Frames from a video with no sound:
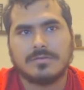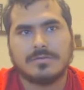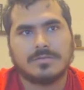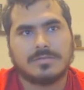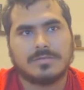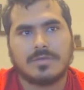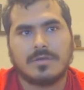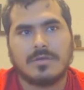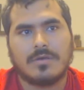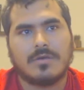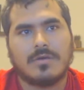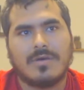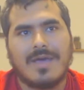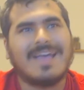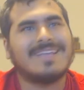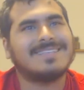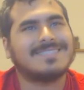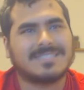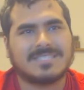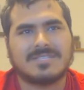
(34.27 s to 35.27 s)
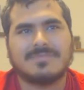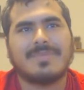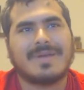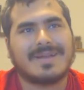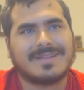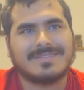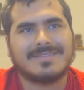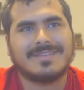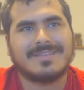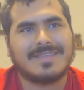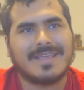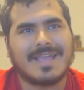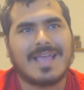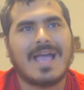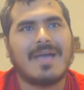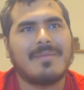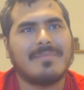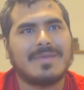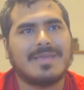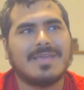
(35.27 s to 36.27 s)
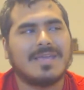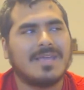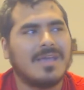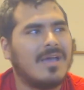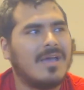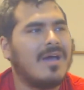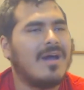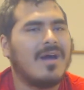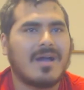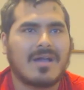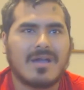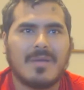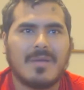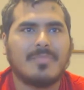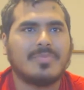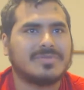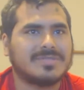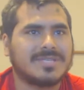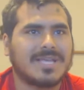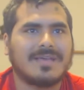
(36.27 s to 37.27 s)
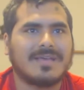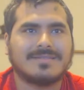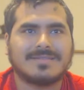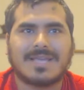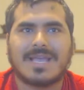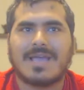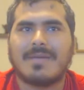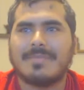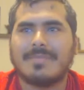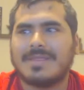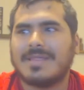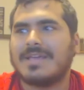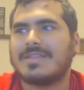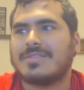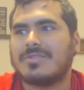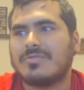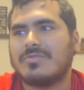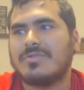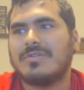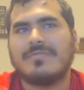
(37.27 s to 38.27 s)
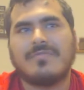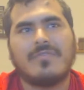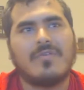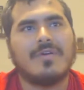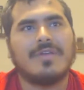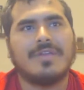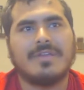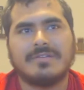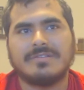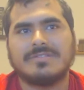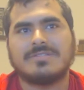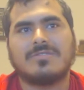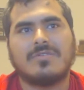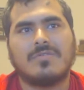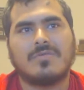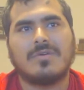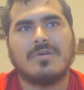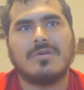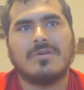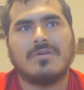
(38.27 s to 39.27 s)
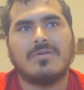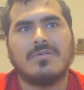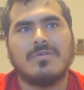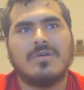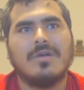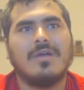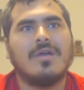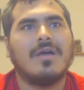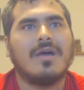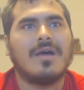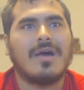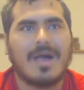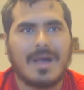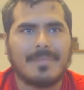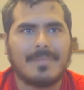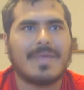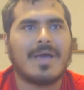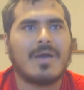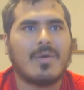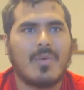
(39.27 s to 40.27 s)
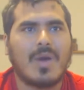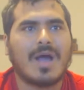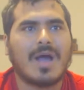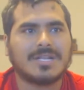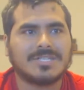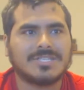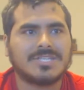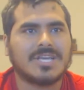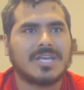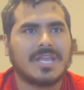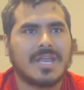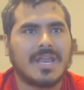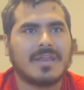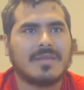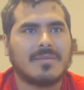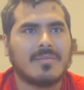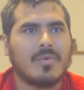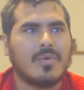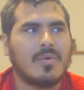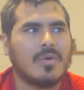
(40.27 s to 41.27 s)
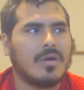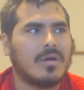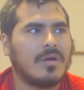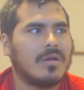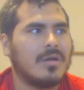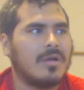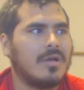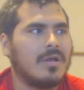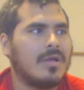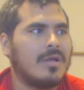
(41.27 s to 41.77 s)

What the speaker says: So, as expected, they got me a couple times. They got me like 3-4 years in a row. I'm not watching it anymore.